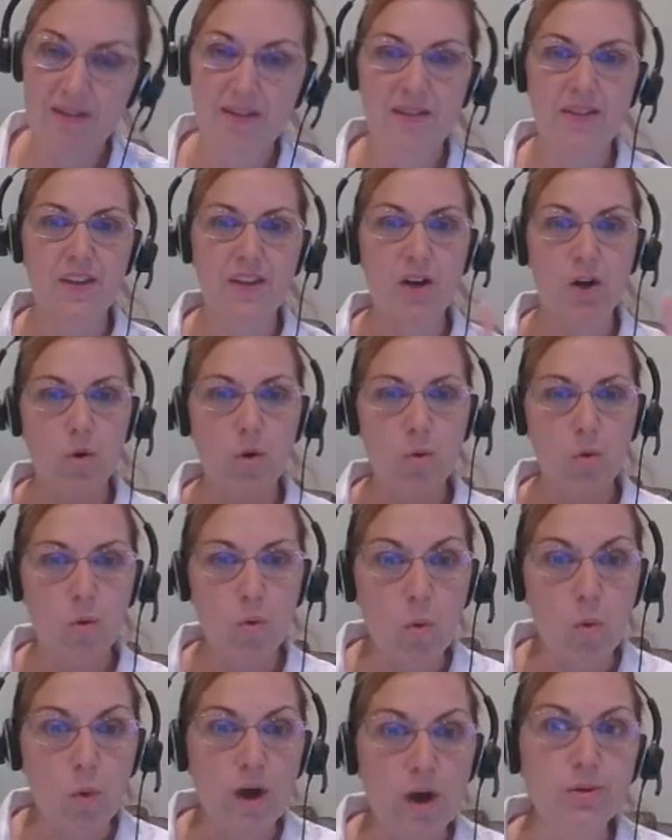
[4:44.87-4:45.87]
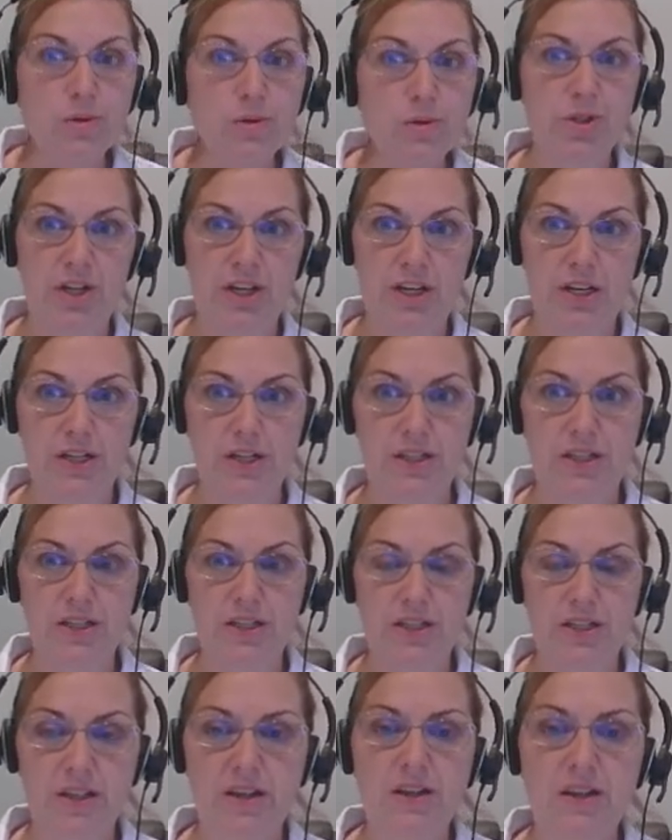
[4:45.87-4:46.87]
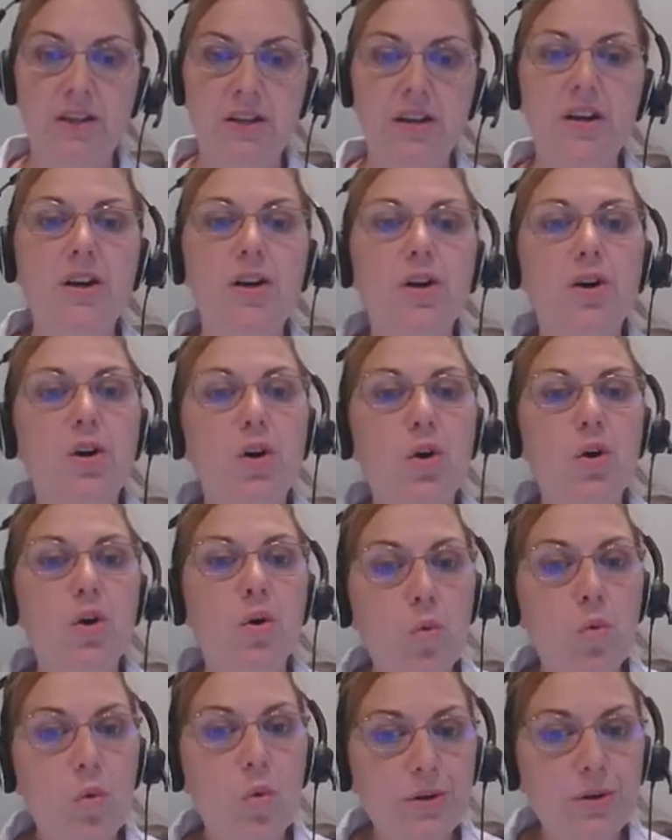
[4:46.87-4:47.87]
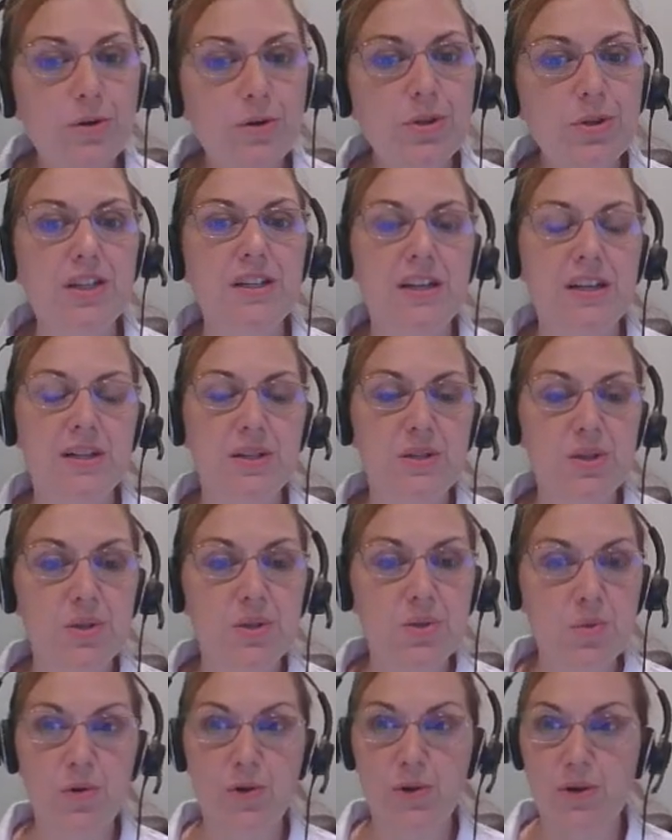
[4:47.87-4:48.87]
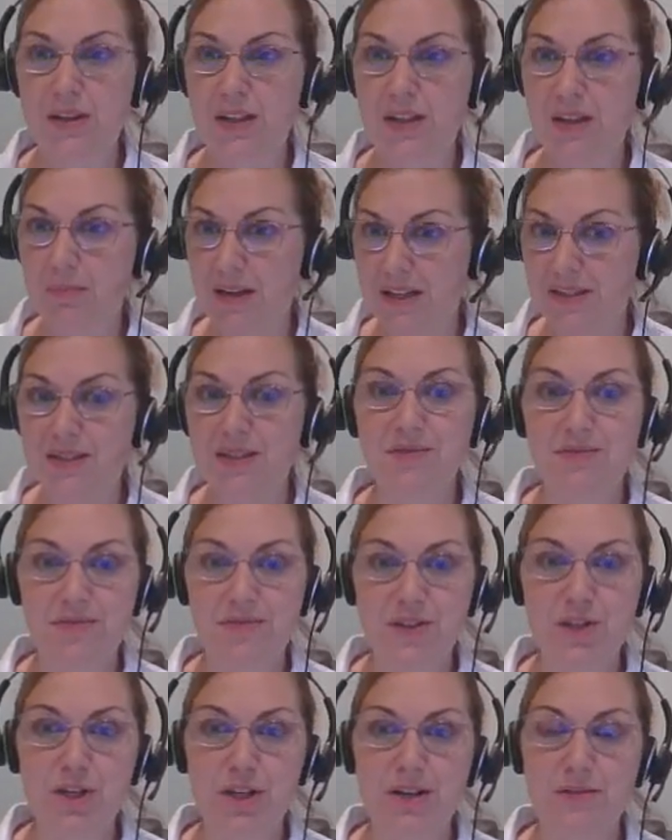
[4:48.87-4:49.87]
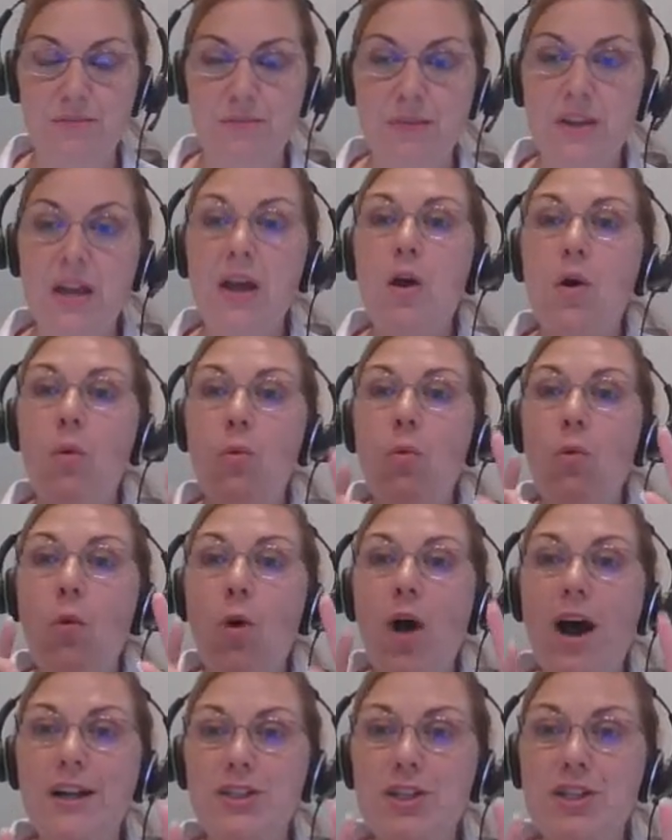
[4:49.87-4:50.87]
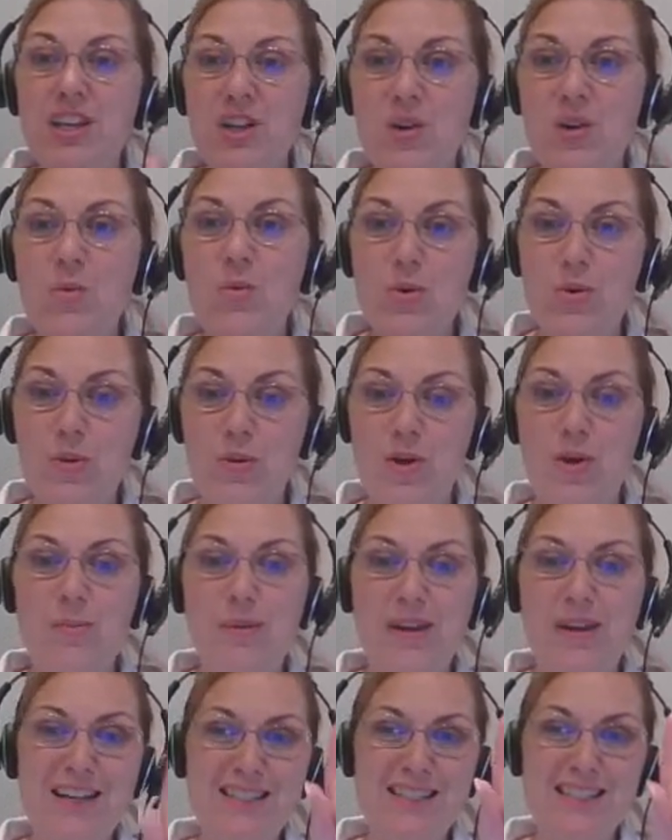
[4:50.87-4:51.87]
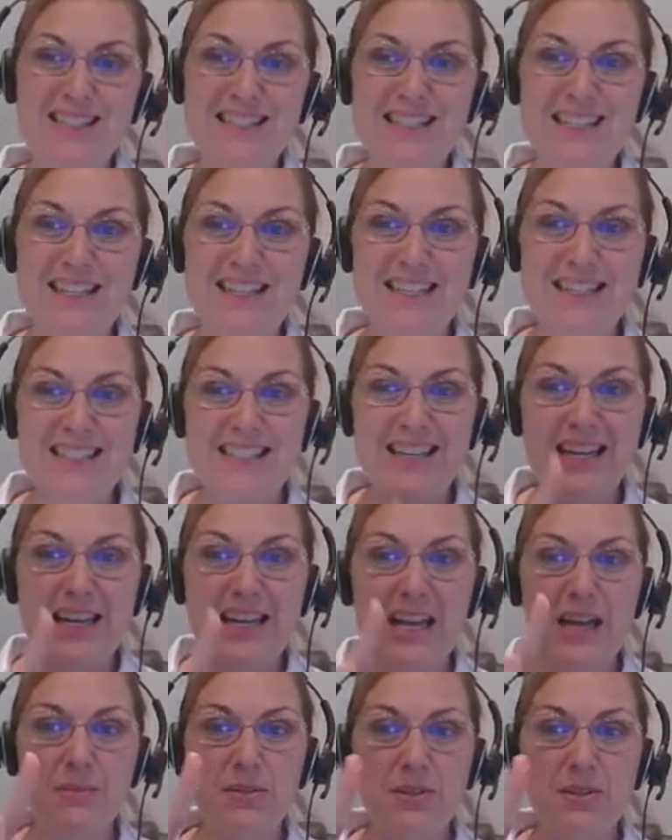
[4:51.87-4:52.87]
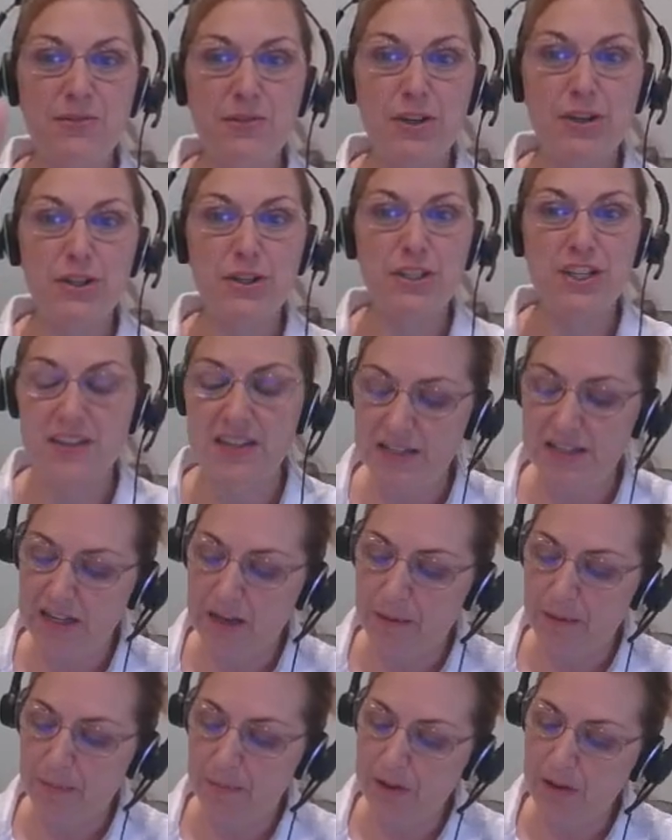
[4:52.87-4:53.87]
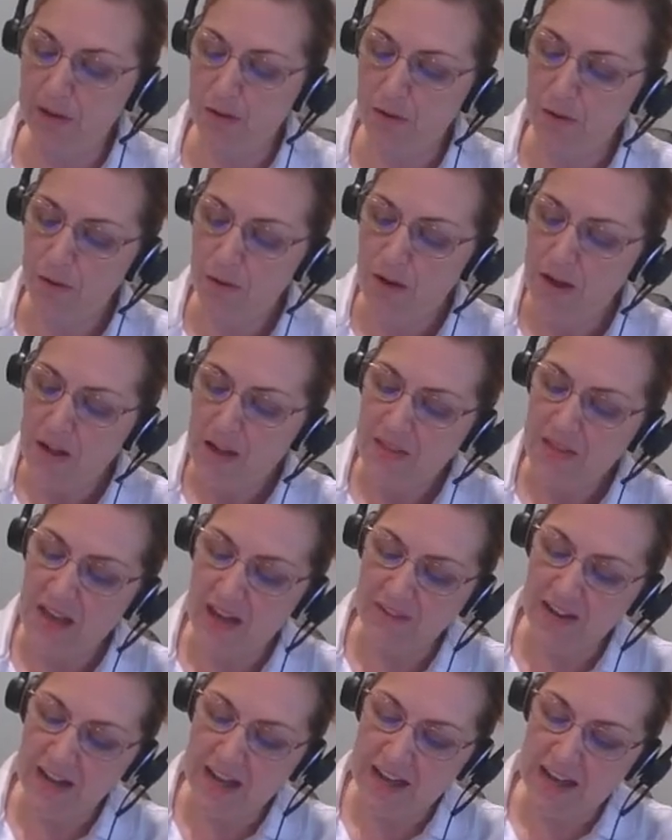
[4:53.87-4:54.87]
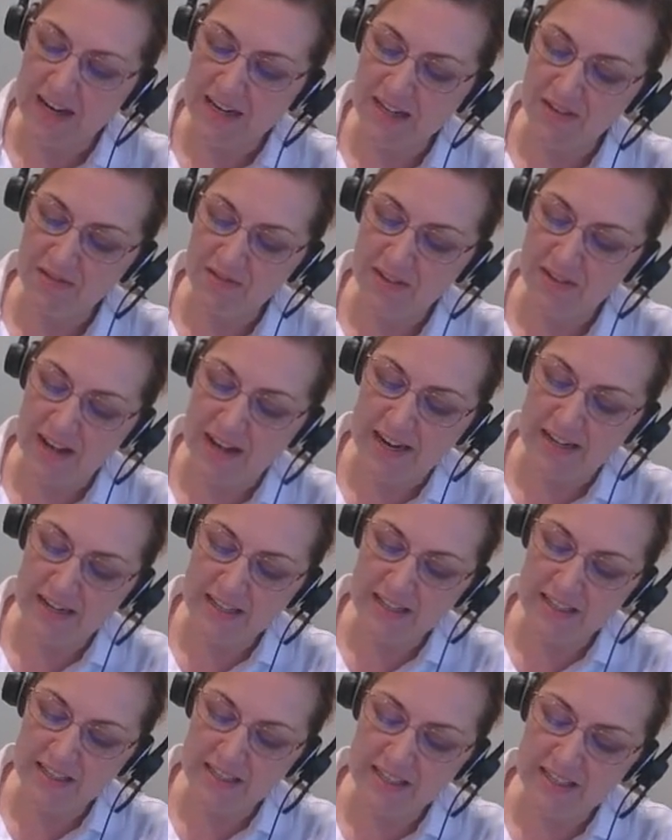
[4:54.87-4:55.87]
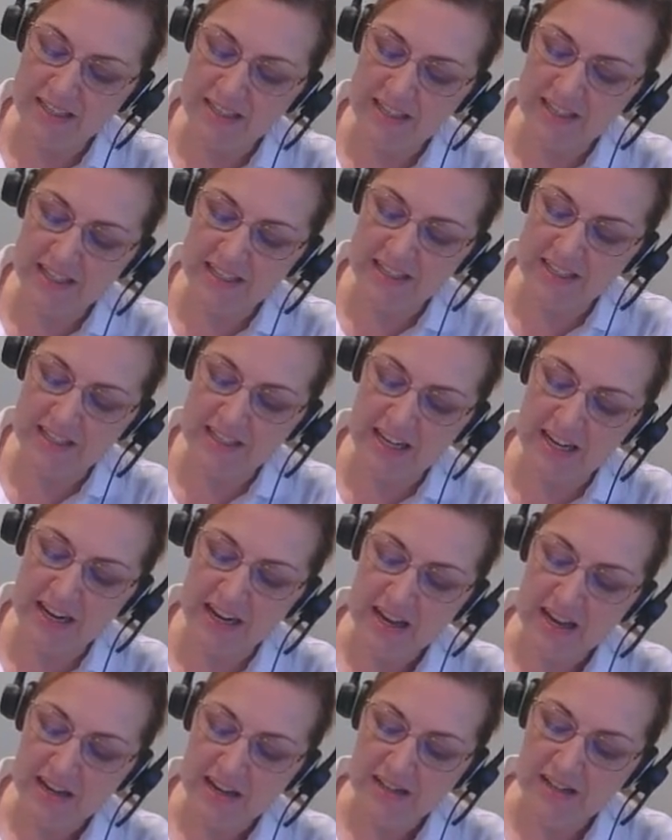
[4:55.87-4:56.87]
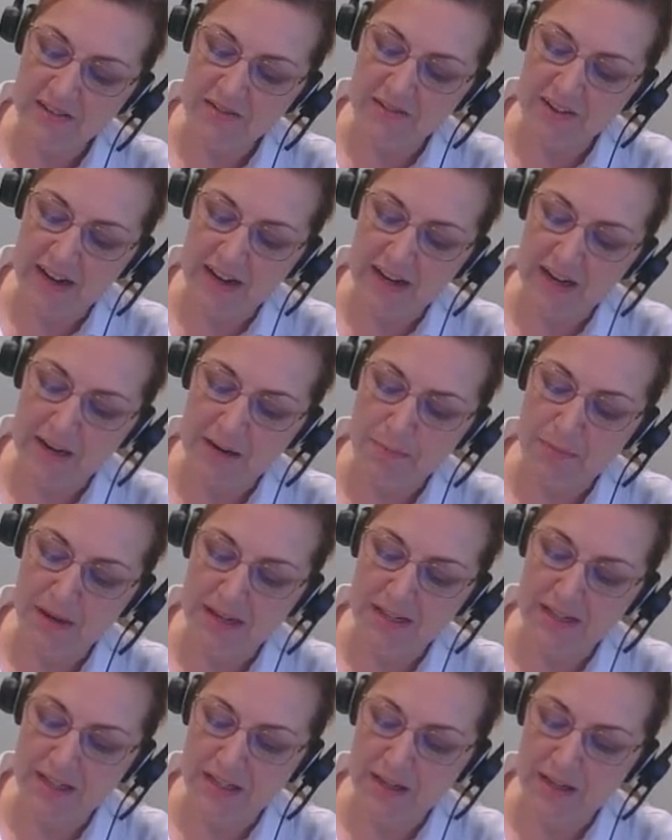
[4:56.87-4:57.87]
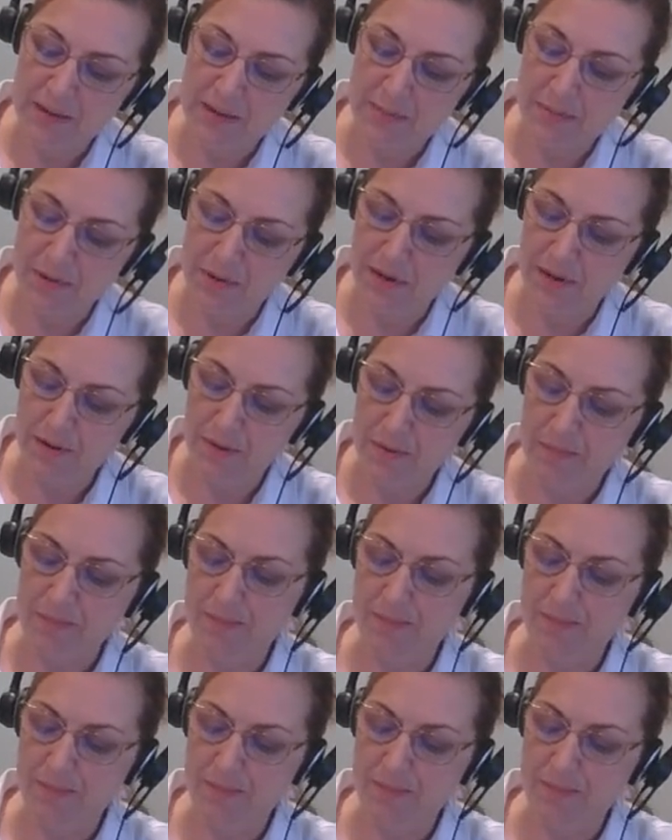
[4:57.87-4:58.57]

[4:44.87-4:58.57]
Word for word: The quotient. Quotient is a word that means division. Watch the order though, because 60 comes first and then W. I've got to divide 60 divided by W.